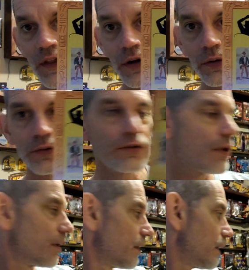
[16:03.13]
of those.
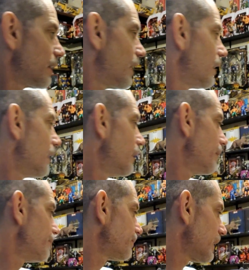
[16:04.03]

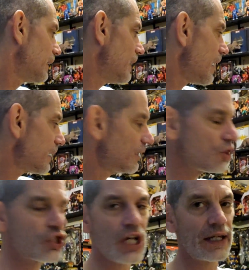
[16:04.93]
Um, not a
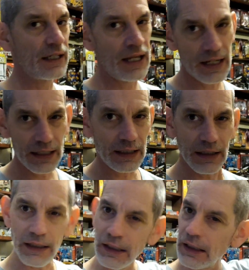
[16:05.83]
gigantic
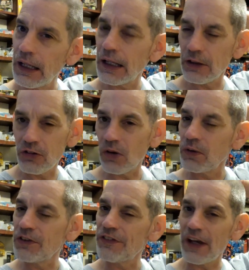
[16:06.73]
Indiana
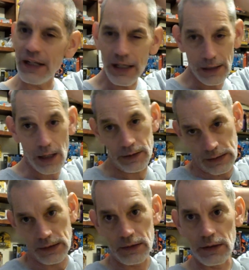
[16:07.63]
Jones fan. I like it.